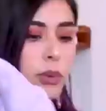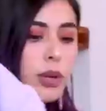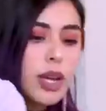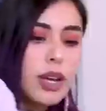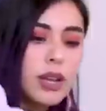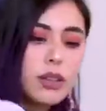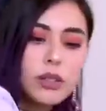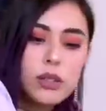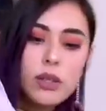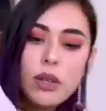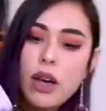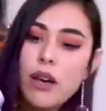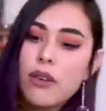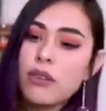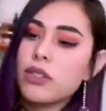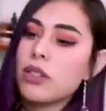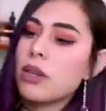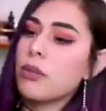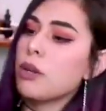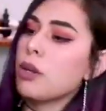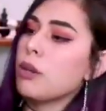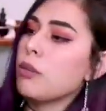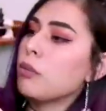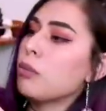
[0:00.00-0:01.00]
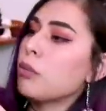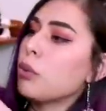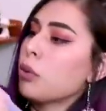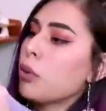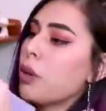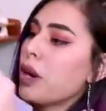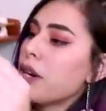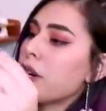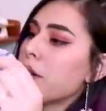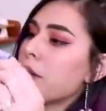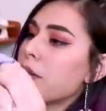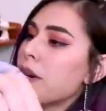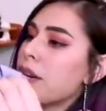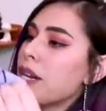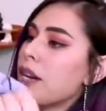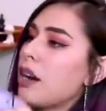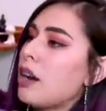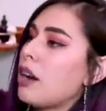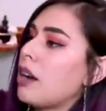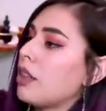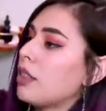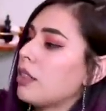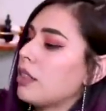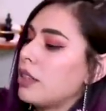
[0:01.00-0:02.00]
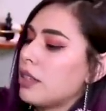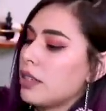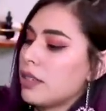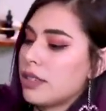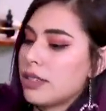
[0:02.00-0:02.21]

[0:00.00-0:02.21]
We also have some embroidery on the